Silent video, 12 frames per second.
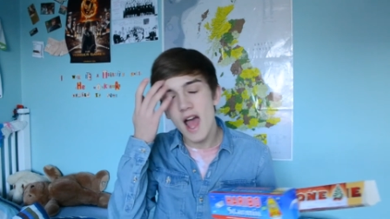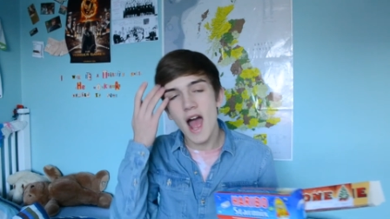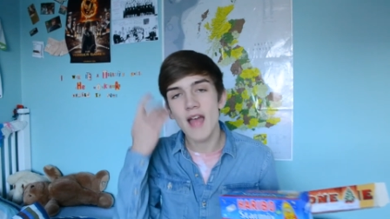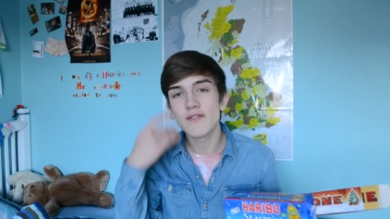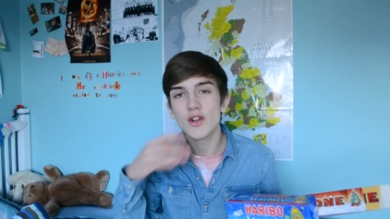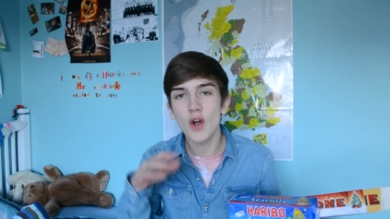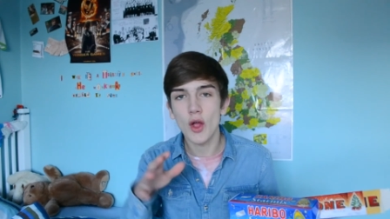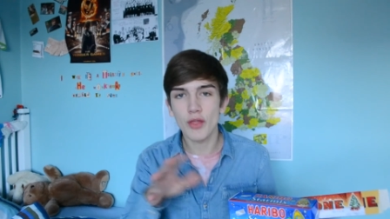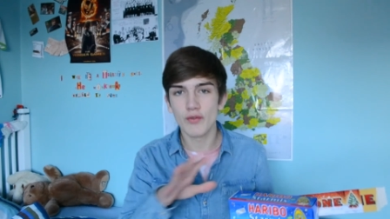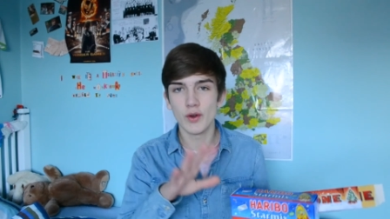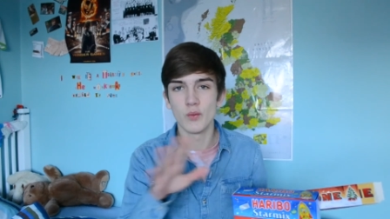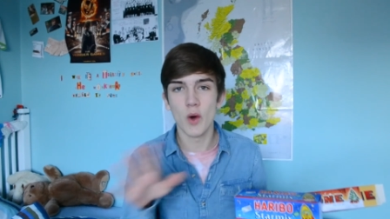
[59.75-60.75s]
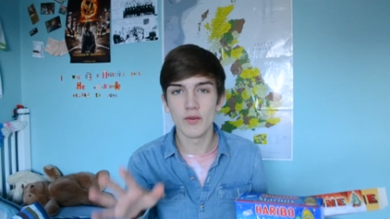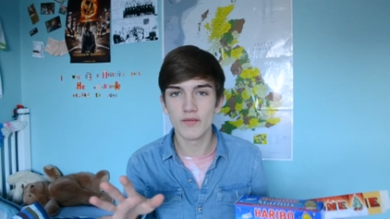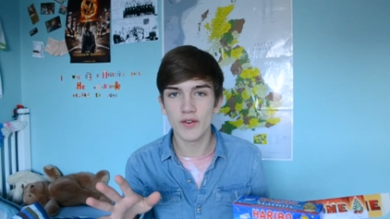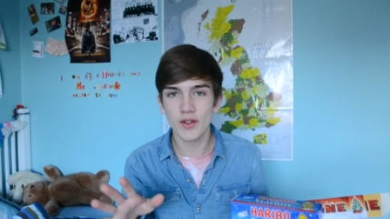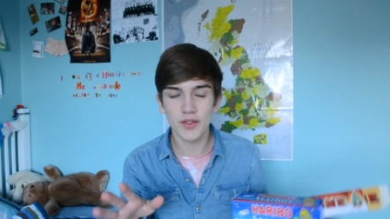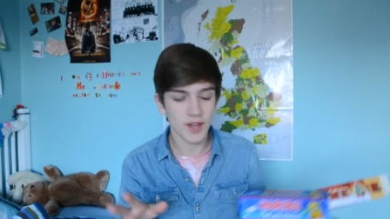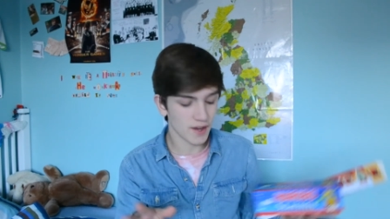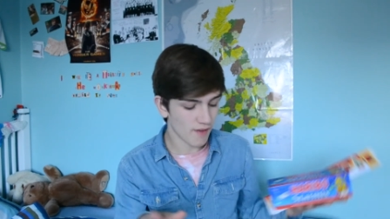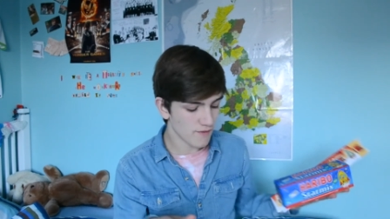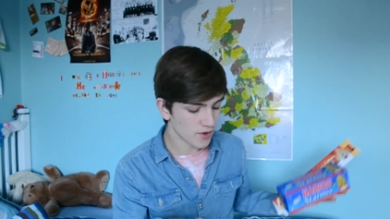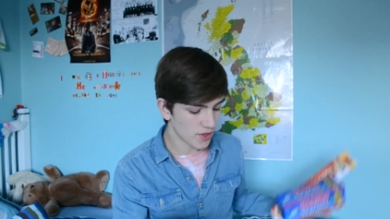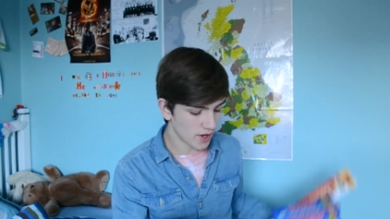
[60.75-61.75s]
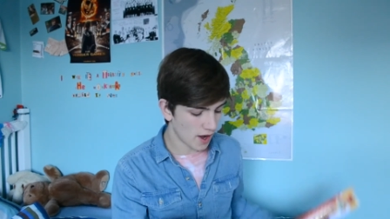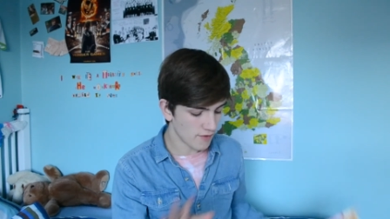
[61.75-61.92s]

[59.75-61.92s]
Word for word: I even got through one full thing of everything.